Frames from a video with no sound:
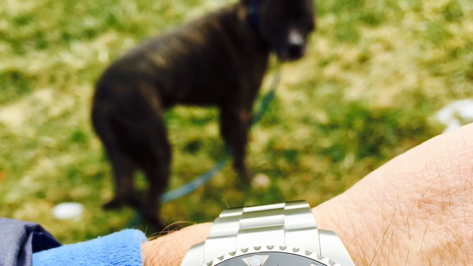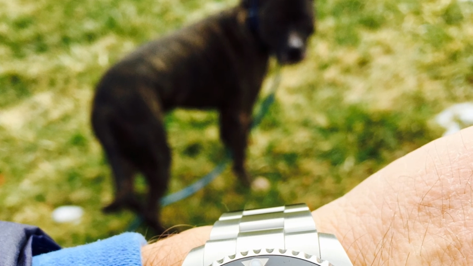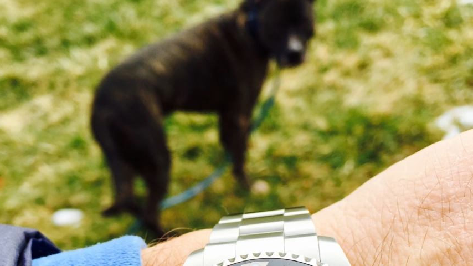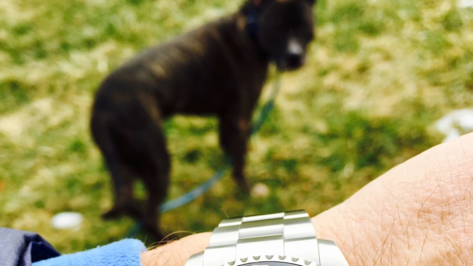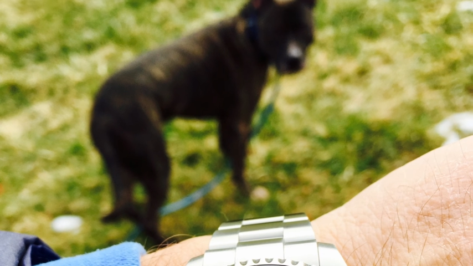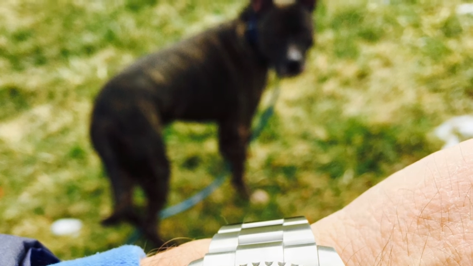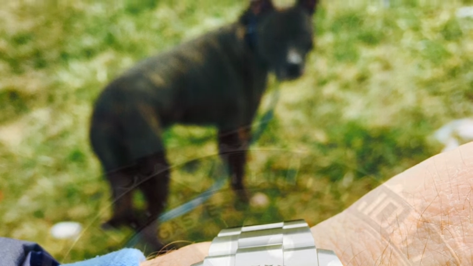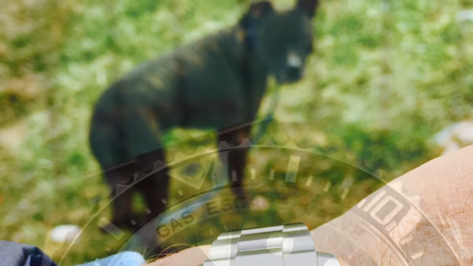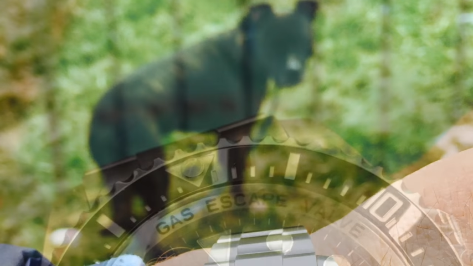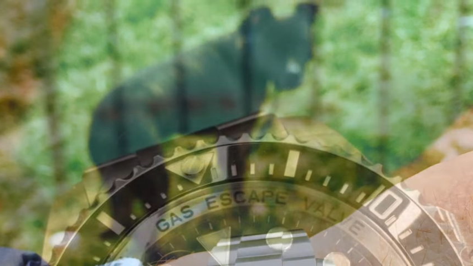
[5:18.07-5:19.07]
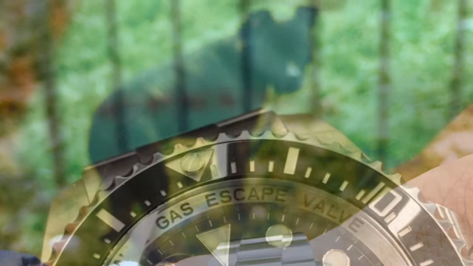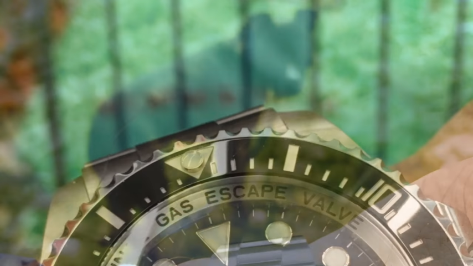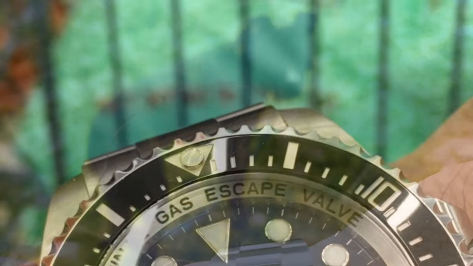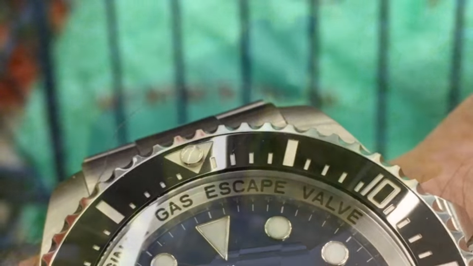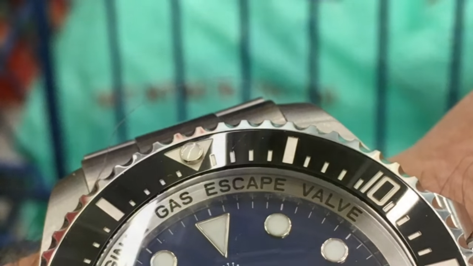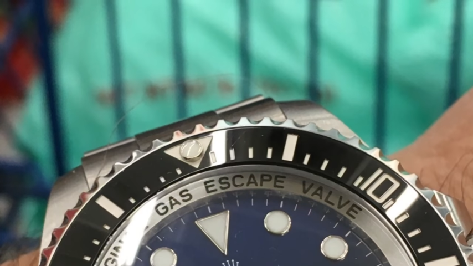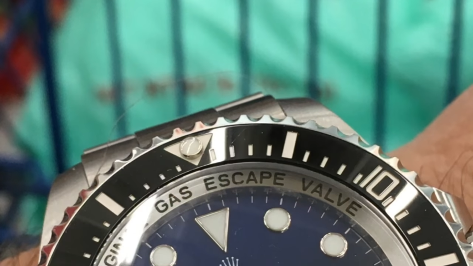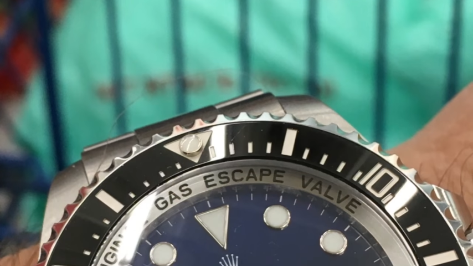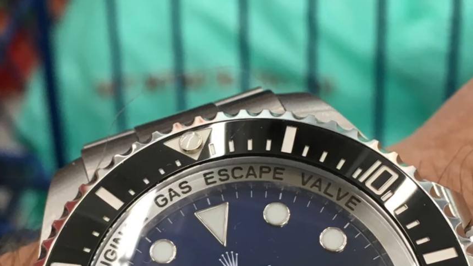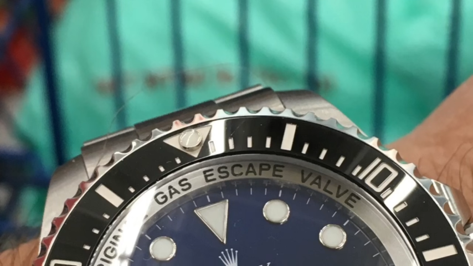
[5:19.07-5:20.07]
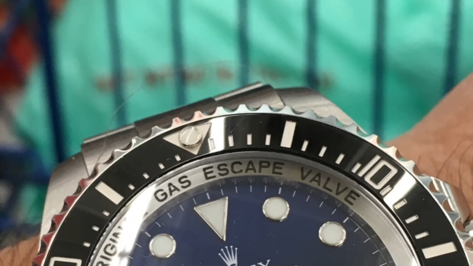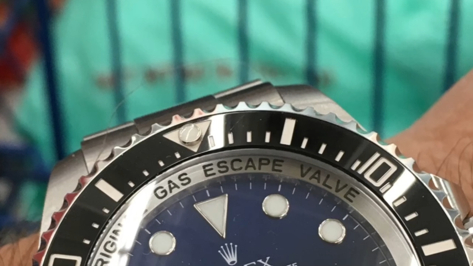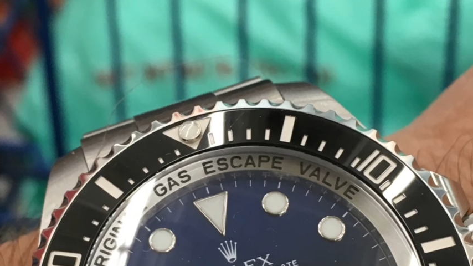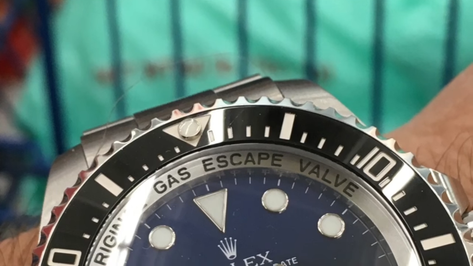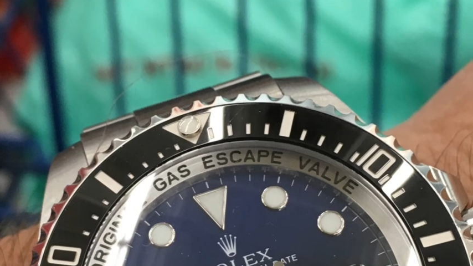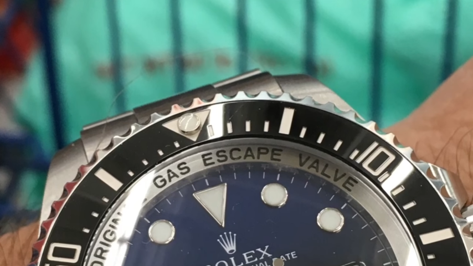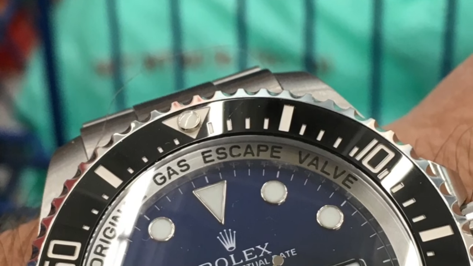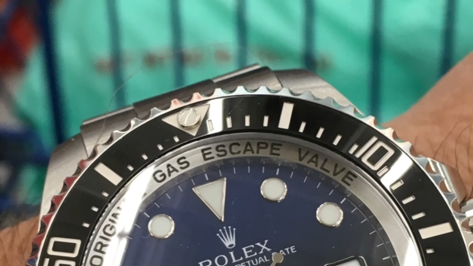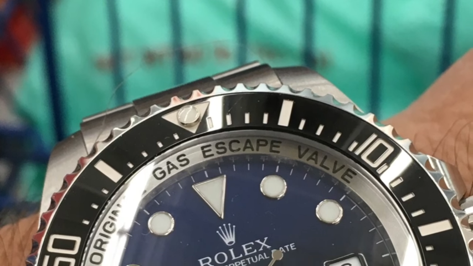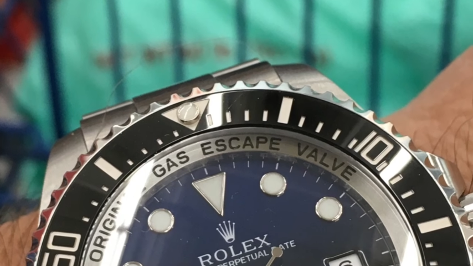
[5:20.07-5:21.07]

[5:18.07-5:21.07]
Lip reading: Nobody's mouth can be seen.